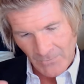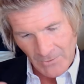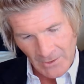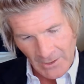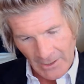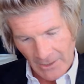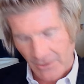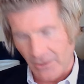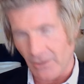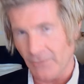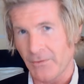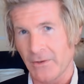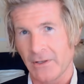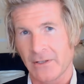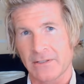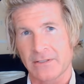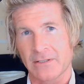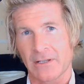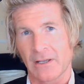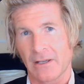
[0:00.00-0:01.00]
I don't know
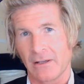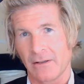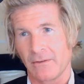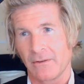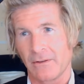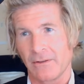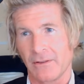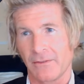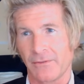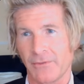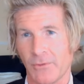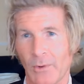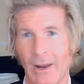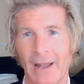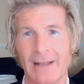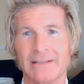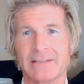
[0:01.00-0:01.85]
if the right